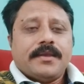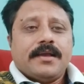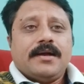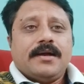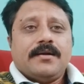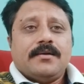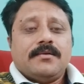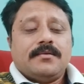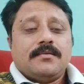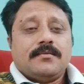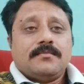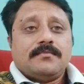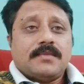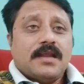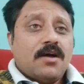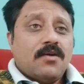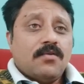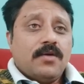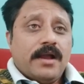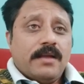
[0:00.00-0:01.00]

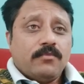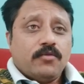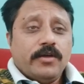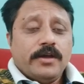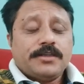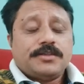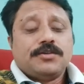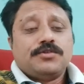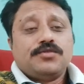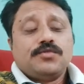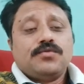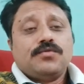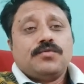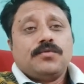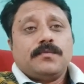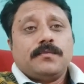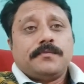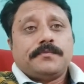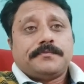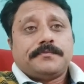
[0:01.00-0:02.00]
Now I'm going to do